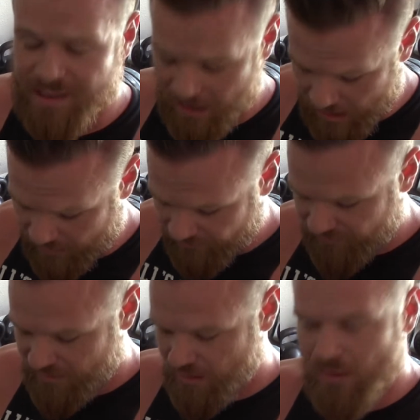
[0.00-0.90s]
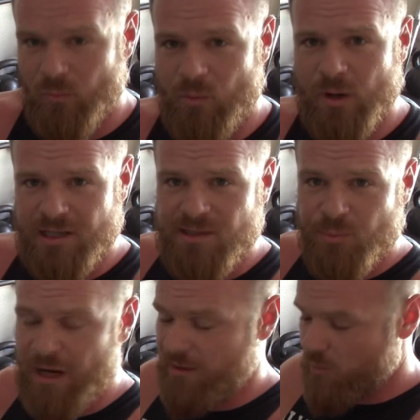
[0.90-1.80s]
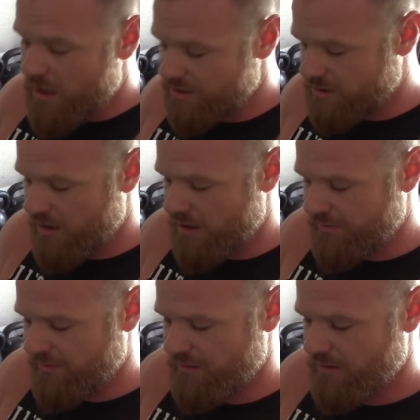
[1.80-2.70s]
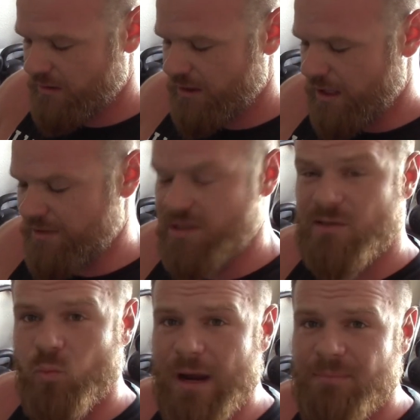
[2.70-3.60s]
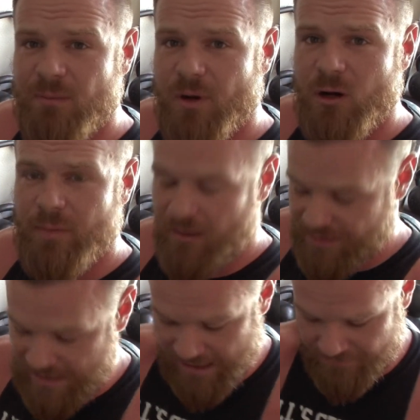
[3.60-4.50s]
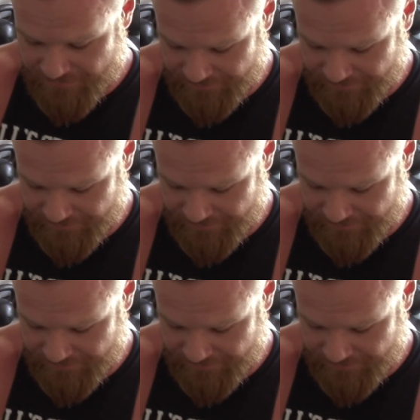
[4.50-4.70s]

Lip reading: off, we want to spray the washcloth and just wipe the barbell down.